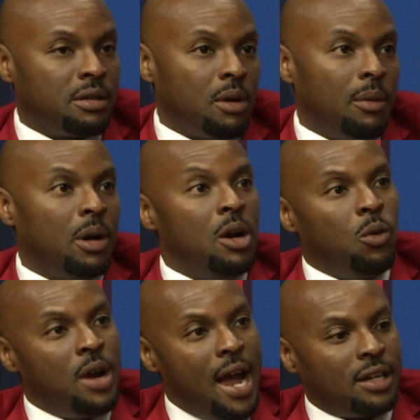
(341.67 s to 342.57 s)
So
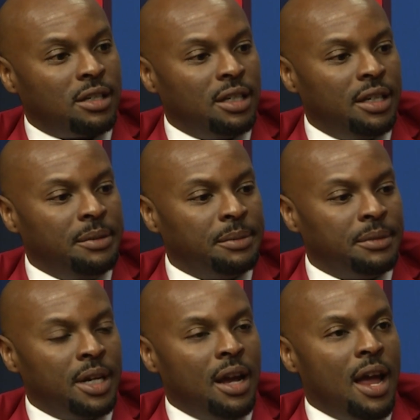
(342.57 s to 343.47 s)
we actually
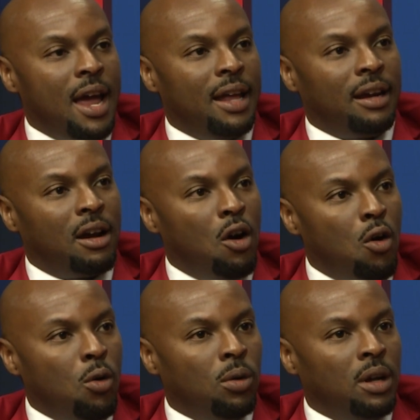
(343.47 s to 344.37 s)
had a
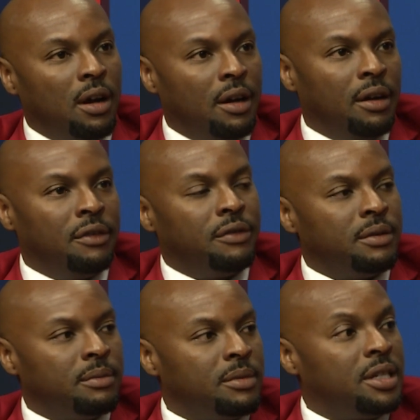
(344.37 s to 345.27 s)
goal of
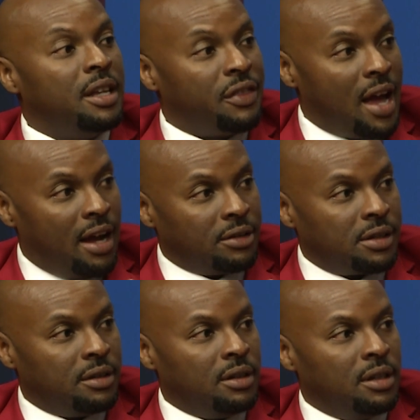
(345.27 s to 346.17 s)
10,000,
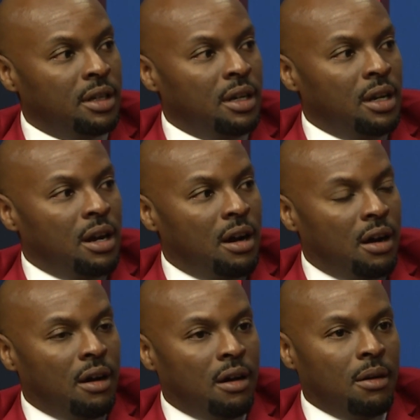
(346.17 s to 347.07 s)

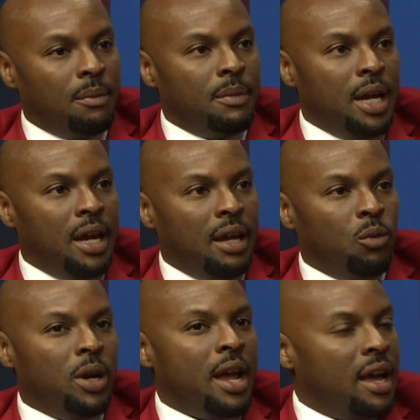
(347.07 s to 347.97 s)
and
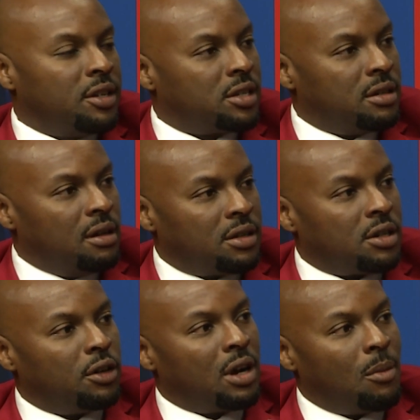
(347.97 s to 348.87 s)
we had a
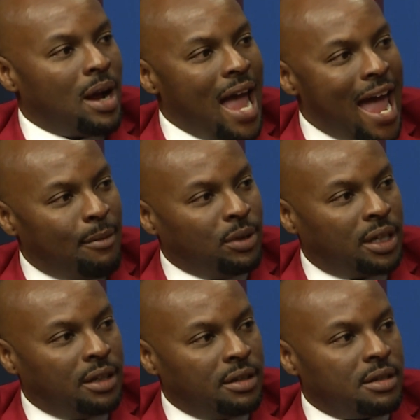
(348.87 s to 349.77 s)
certain number of
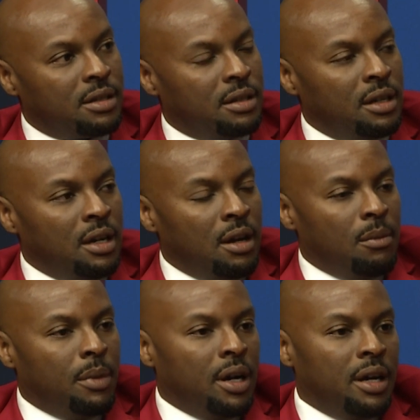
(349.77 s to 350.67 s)
applicants,
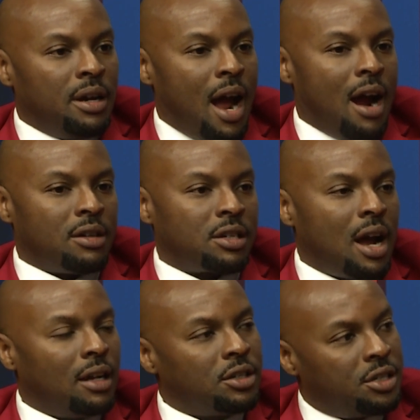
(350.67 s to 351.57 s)
but our
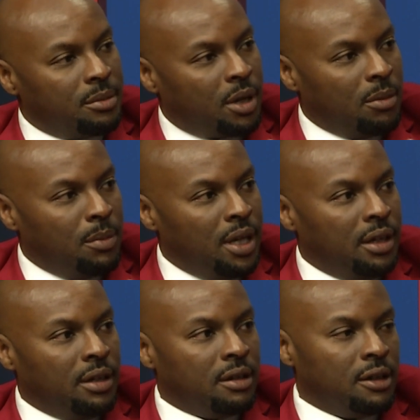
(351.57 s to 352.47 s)
scholarship
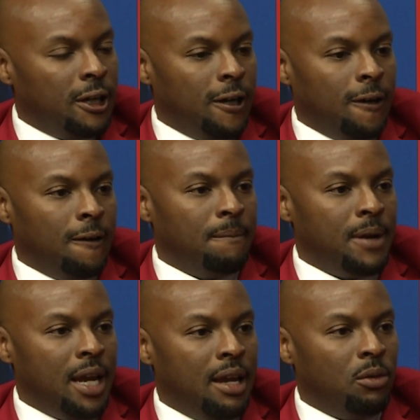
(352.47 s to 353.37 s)
committee,
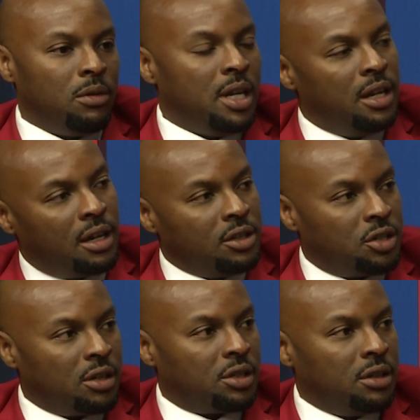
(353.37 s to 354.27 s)
and in
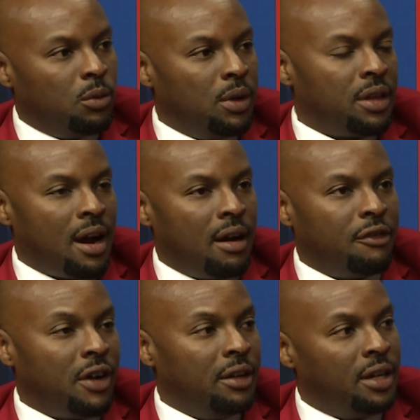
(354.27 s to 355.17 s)
conjunction with our
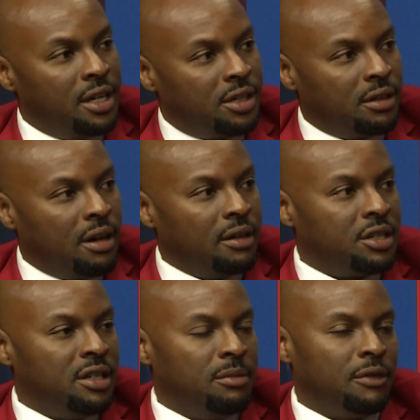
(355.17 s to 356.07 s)
foundation, our
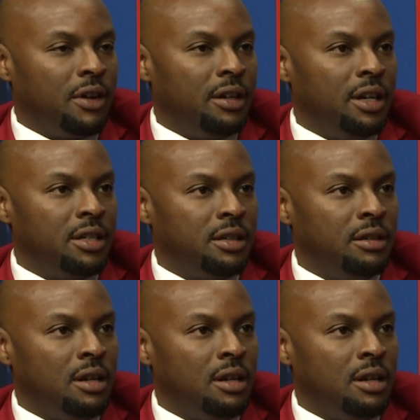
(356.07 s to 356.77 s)
Achievement Foundation,